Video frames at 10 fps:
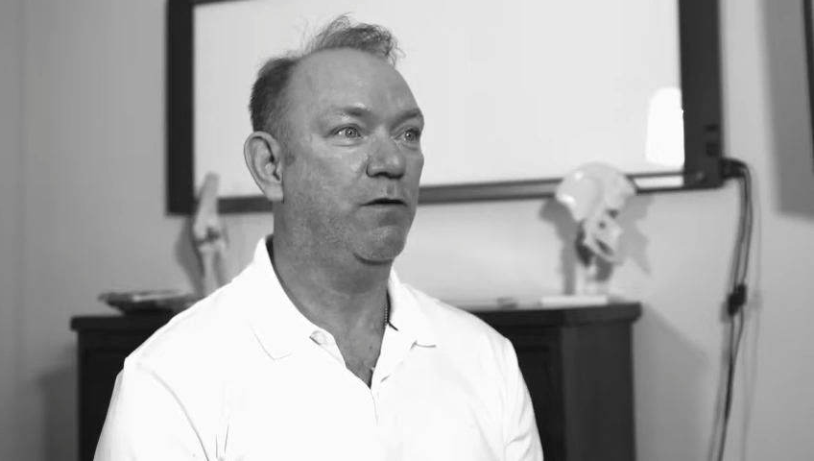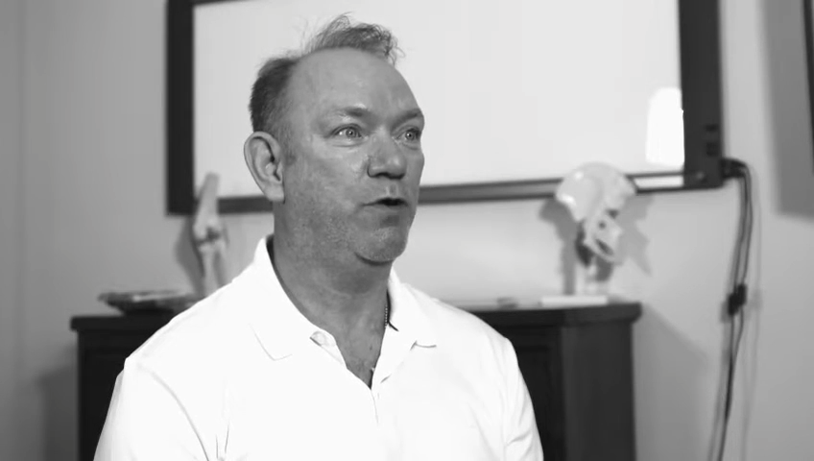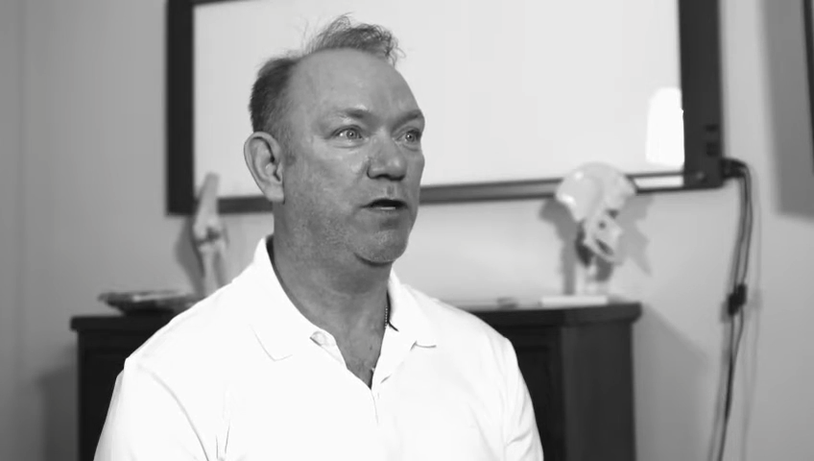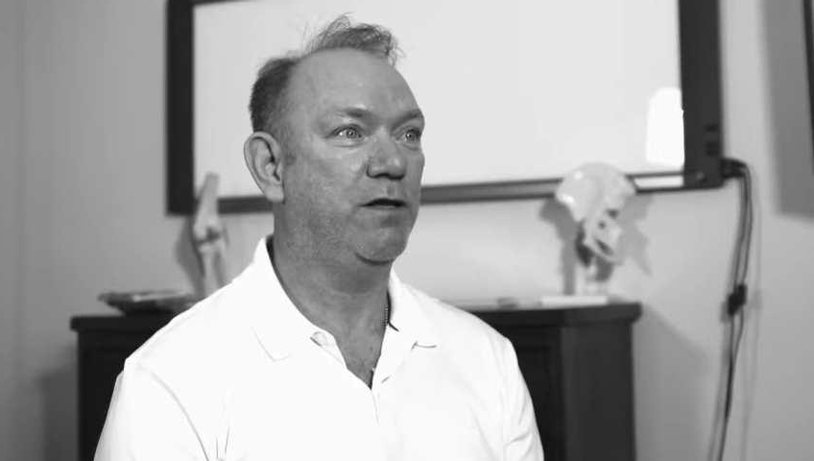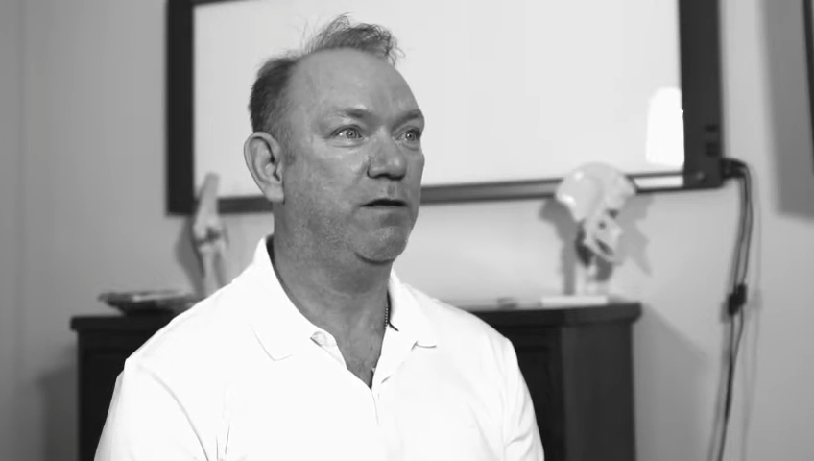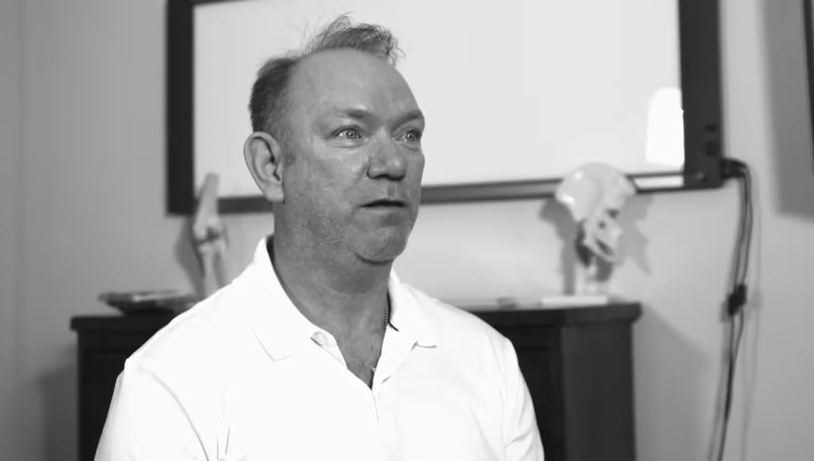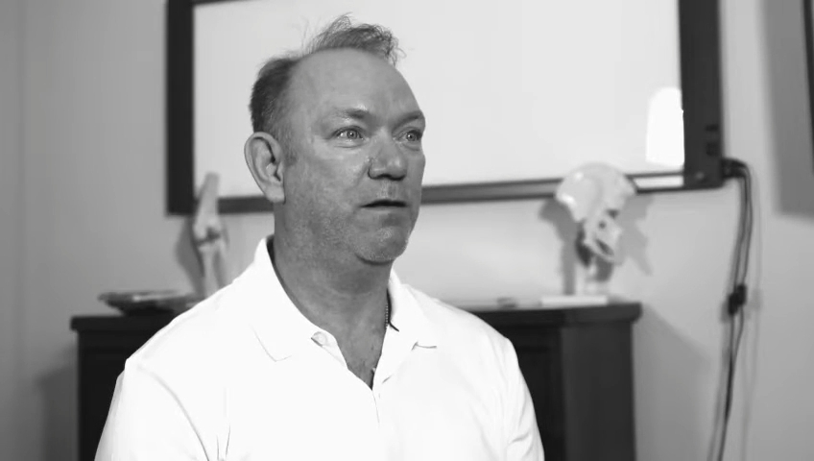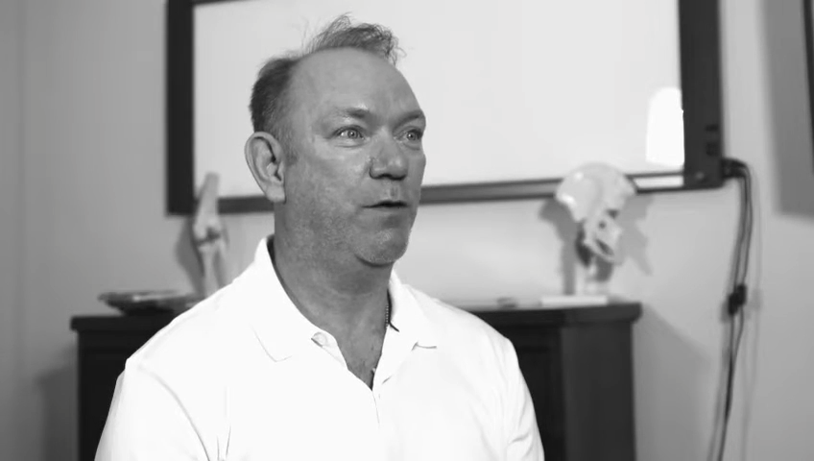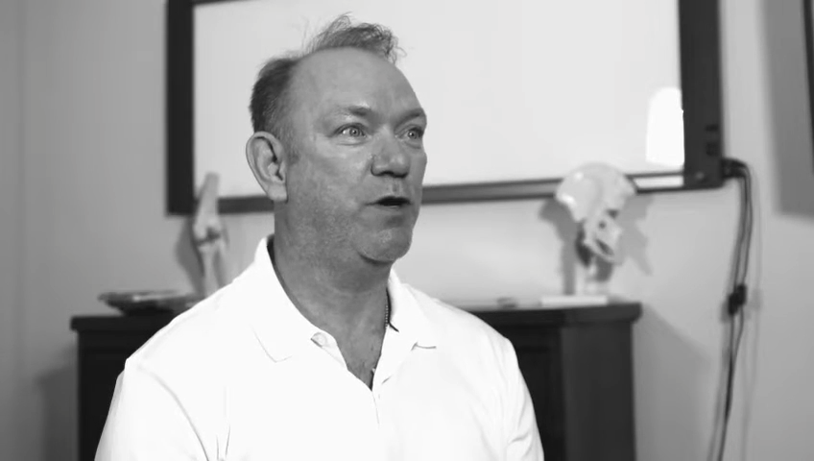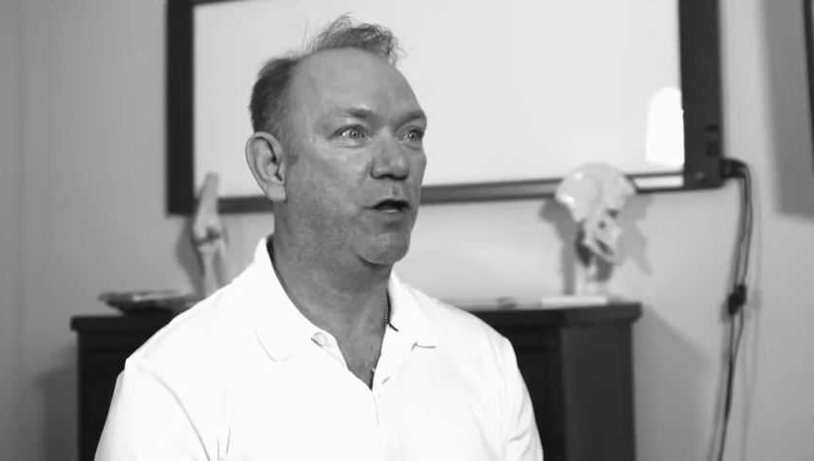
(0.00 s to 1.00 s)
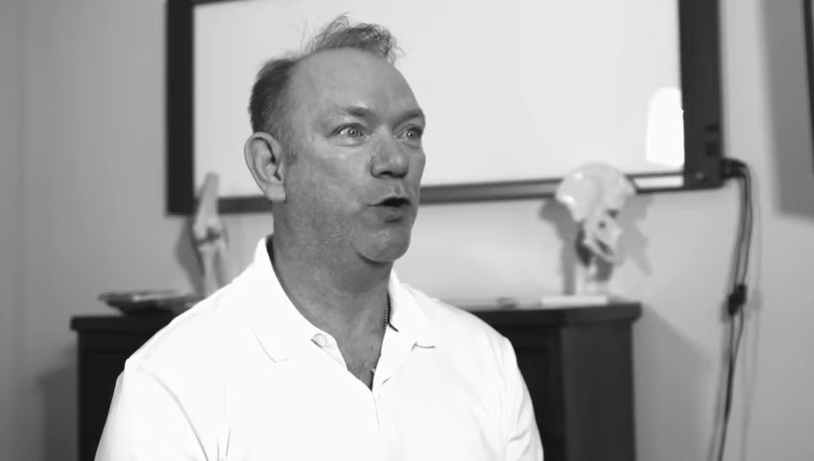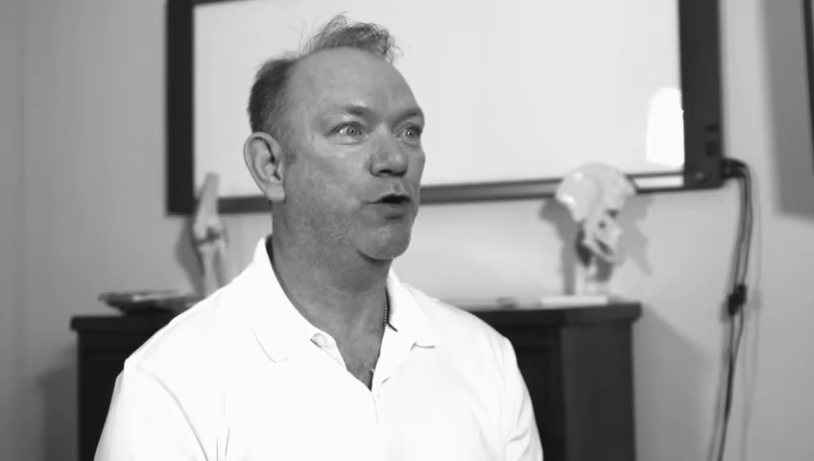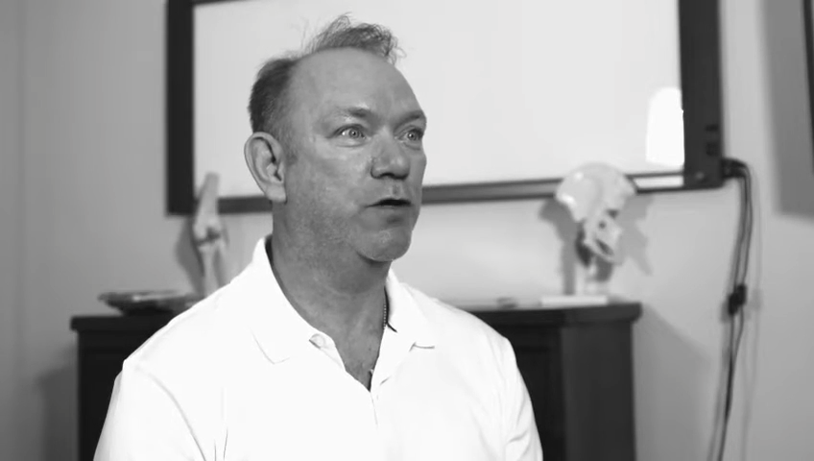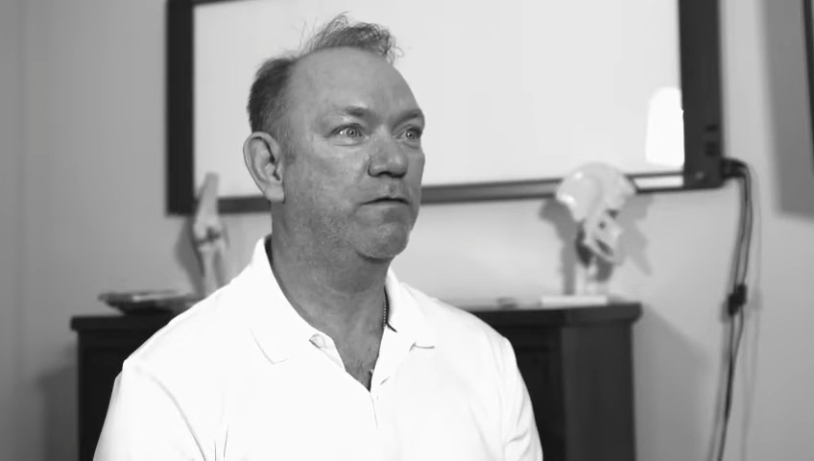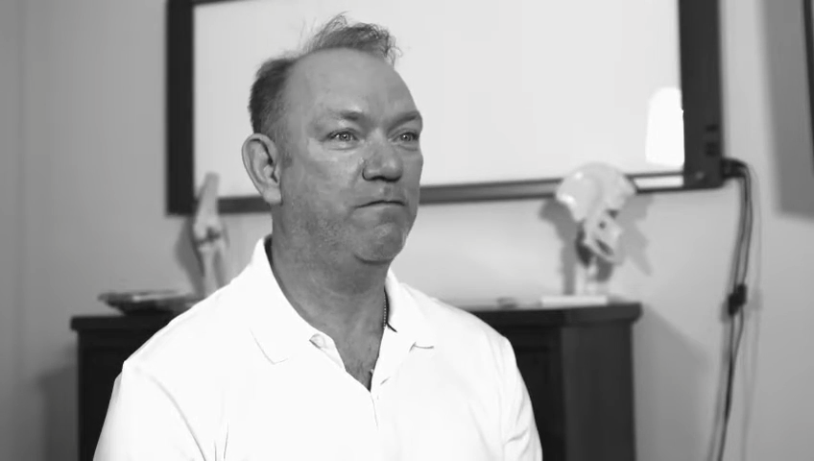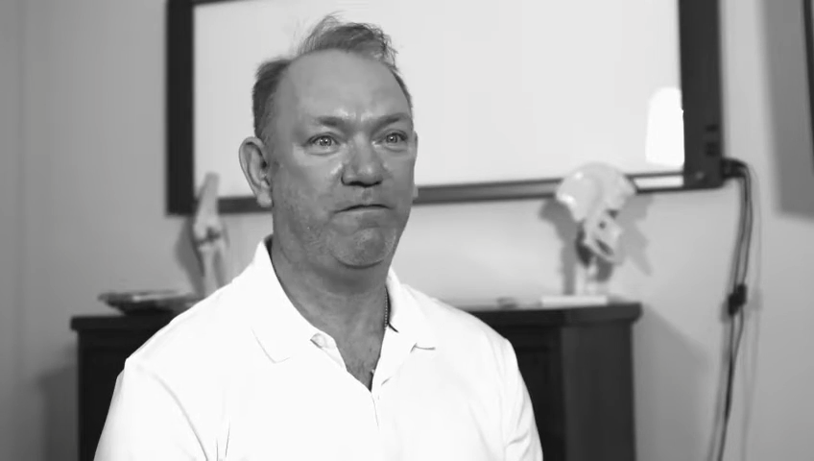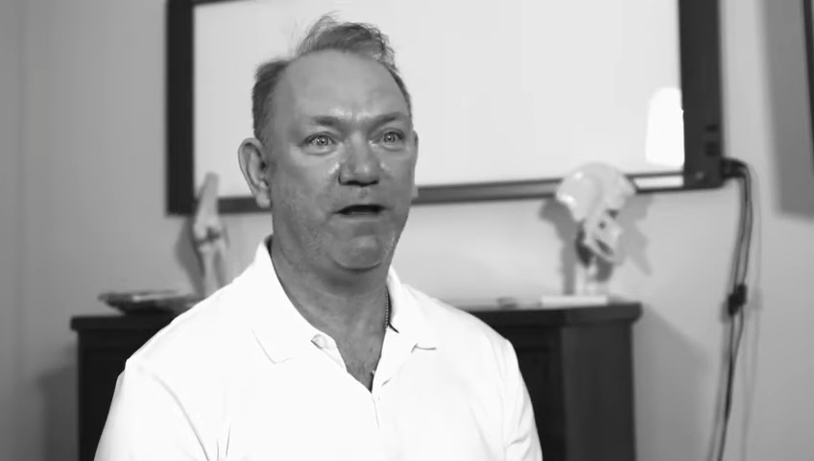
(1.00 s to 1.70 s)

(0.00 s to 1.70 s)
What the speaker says: I want to look